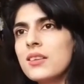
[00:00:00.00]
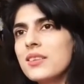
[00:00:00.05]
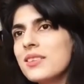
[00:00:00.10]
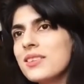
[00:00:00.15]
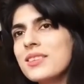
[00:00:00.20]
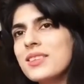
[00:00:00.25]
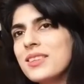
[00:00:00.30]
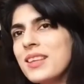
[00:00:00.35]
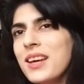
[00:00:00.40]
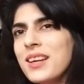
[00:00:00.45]

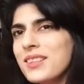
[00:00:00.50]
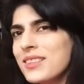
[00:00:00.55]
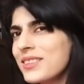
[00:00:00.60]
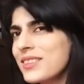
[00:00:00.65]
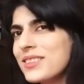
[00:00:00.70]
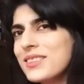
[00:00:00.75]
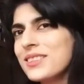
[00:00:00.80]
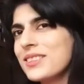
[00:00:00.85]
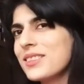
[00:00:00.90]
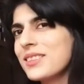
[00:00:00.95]

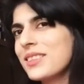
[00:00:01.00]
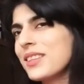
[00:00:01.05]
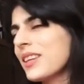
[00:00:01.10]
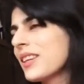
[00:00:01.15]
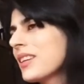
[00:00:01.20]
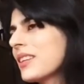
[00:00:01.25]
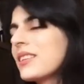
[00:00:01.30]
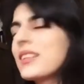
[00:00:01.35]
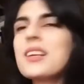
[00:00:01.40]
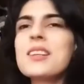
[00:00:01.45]
that's
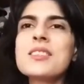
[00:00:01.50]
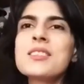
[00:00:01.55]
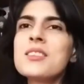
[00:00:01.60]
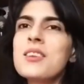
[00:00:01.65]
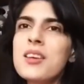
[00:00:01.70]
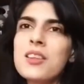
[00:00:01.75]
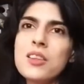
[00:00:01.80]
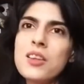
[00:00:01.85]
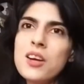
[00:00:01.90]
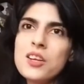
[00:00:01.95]
not
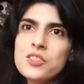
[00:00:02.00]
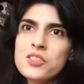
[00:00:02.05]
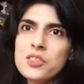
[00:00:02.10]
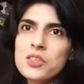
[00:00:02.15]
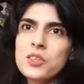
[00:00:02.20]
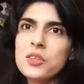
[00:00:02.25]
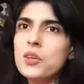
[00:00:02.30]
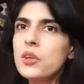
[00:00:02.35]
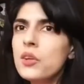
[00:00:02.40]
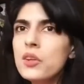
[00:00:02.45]

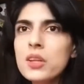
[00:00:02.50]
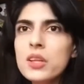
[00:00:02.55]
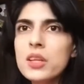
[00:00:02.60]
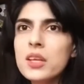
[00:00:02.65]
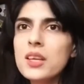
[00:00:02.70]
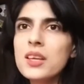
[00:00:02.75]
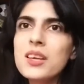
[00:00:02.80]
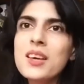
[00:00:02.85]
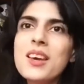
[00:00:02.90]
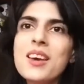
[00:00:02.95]
logical. Like,
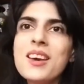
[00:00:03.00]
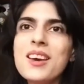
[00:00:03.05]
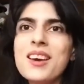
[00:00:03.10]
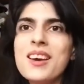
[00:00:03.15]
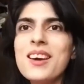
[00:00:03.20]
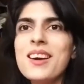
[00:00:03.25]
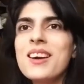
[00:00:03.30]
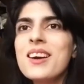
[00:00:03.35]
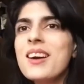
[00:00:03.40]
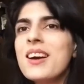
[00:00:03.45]

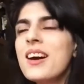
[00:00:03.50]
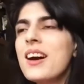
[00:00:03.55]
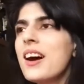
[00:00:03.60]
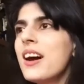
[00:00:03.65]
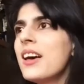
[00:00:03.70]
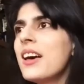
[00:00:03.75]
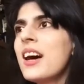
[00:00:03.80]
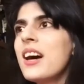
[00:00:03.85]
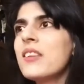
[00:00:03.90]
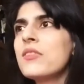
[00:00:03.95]
I
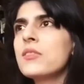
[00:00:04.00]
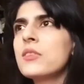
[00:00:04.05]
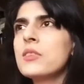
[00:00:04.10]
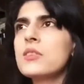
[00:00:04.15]
have to